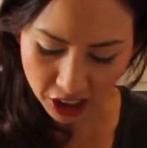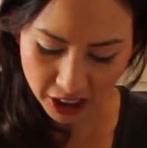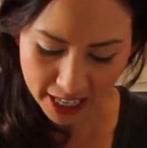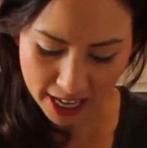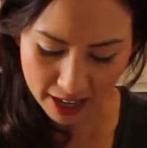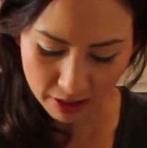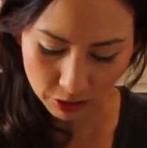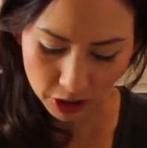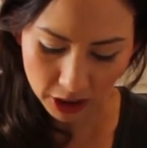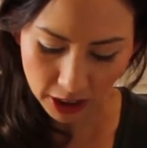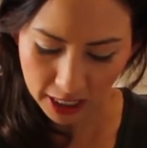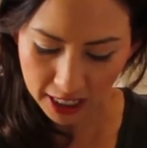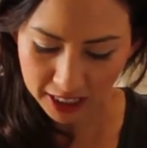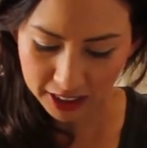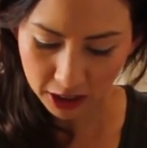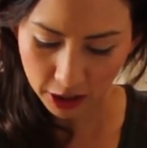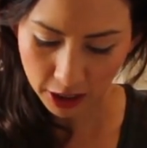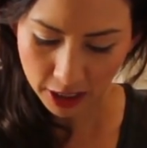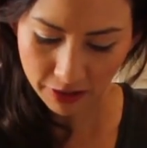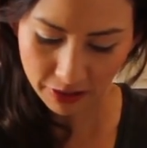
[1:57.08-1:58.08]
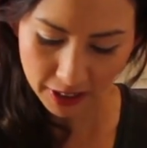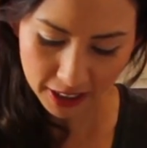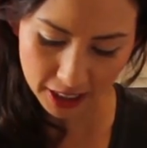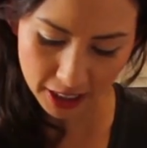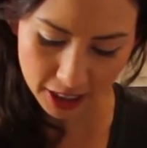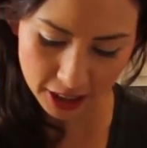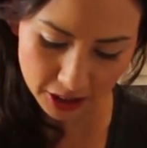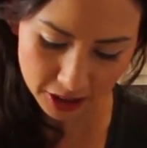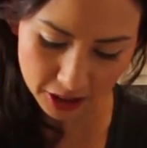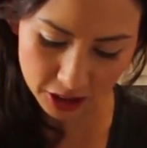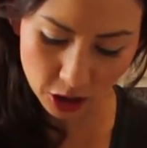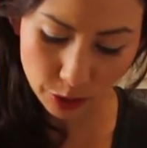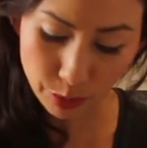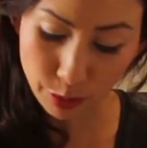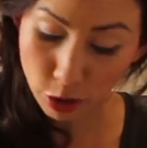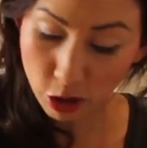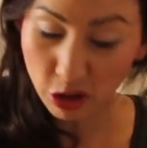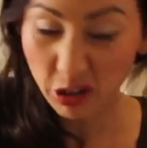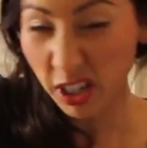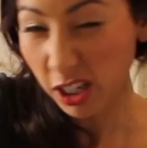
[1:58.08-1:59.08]
it down till it's kind of like a
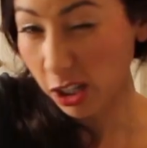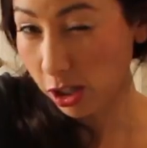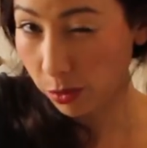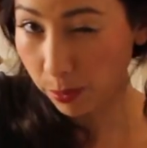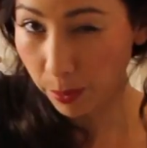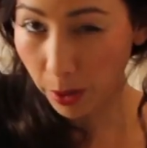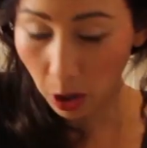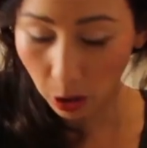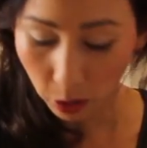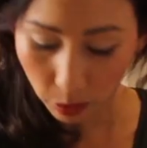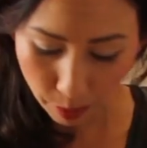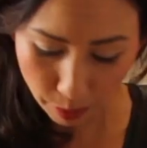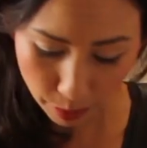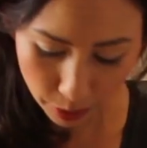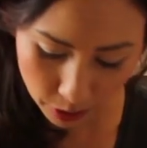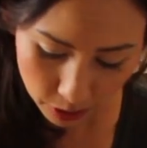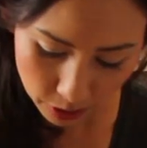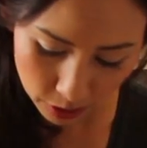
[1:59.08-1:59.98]
smoothish pulp.